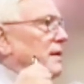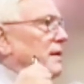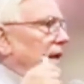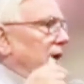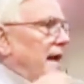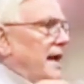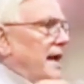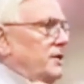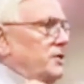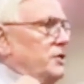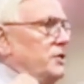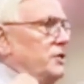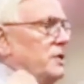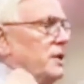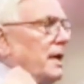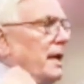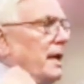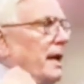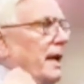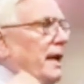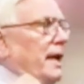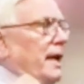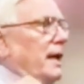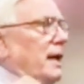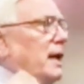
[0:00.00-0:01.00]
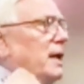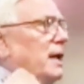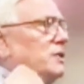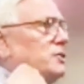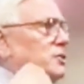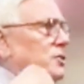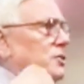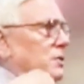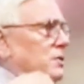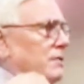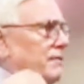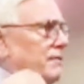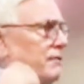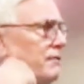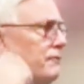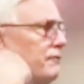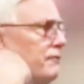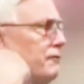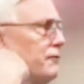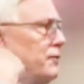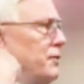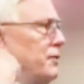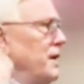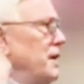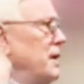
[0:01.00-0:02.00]
that's a sort of
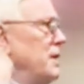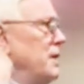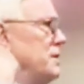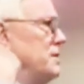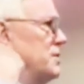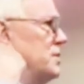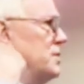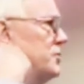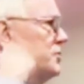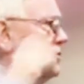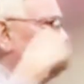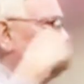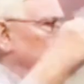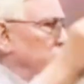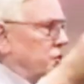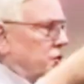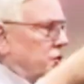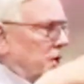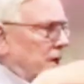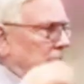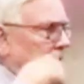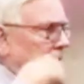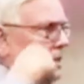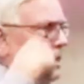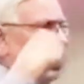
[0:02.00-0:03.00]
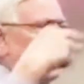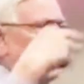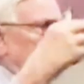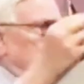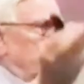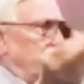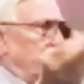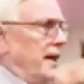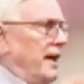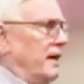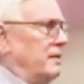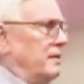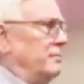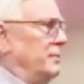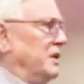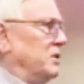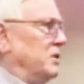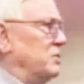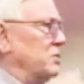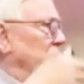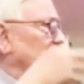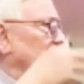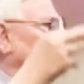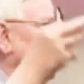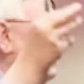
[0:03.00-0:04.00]
free decision, a contract
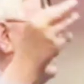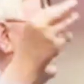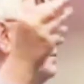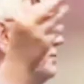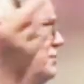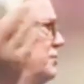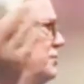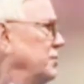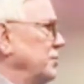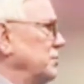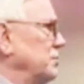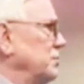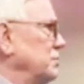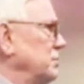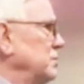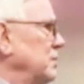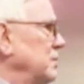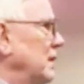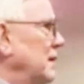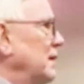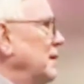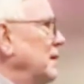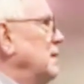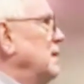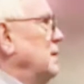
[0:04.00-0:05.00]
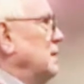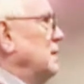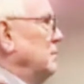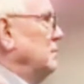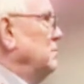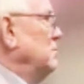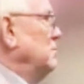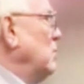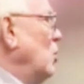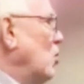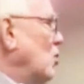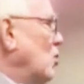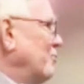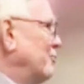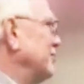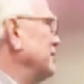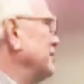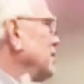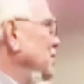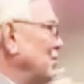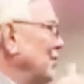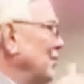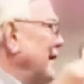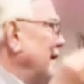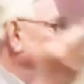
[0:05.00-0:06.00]
between two
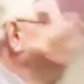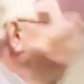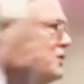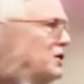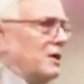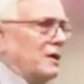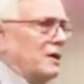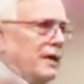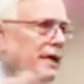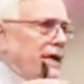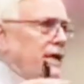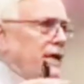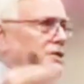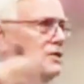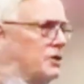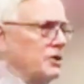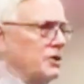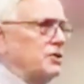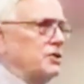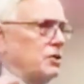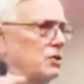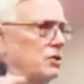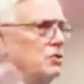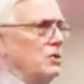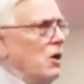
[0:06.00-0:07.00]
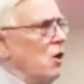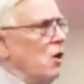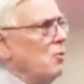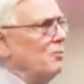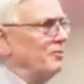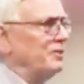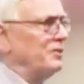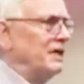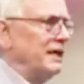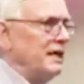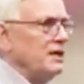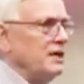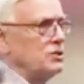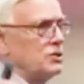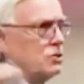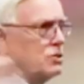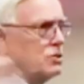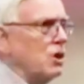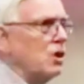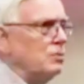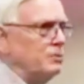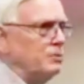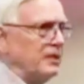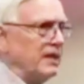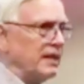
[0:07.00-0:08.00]
hopefully rational agents who each
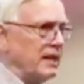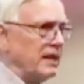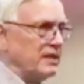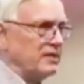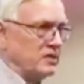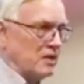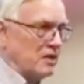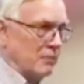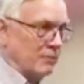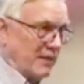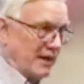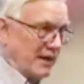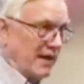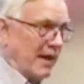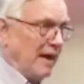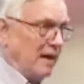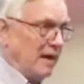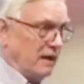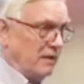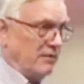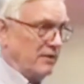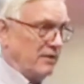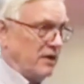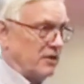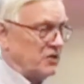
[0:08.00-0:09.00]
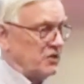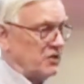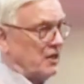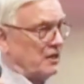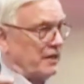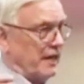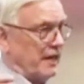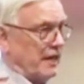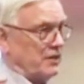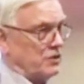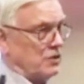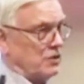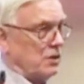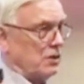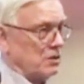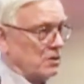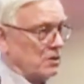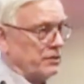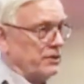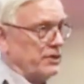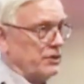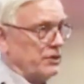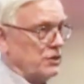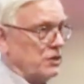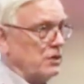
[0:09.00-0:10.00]
hope to get something out of this, but that's all
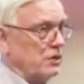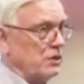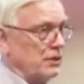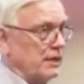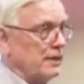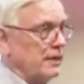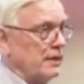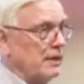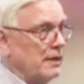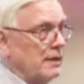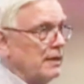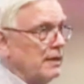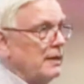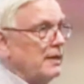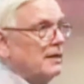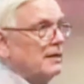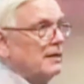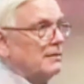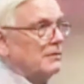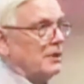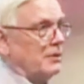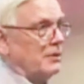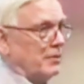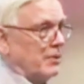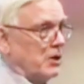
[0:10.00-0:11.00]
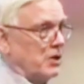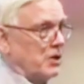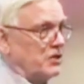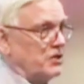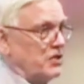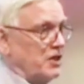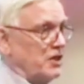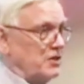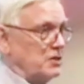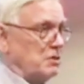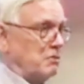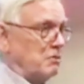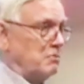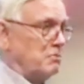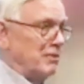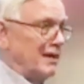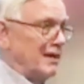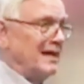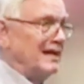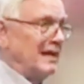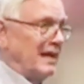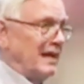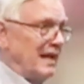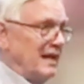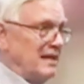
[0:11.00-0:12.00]
there is to it. But Marx says that
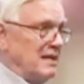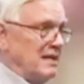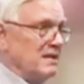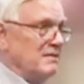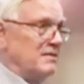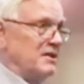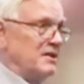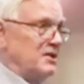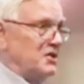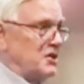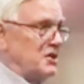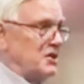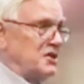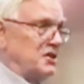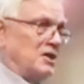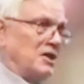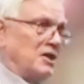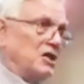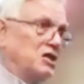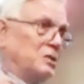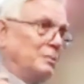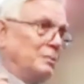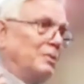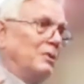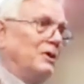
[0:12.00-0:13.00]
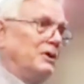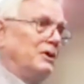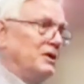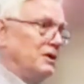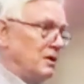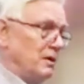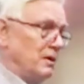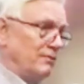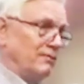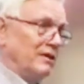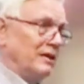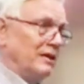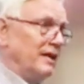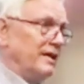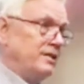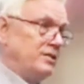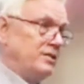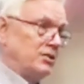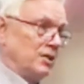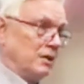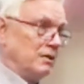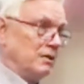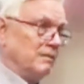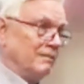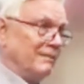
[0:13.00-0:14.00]
really this is an exploitative
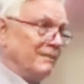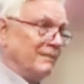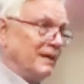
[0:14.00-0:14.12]
relation.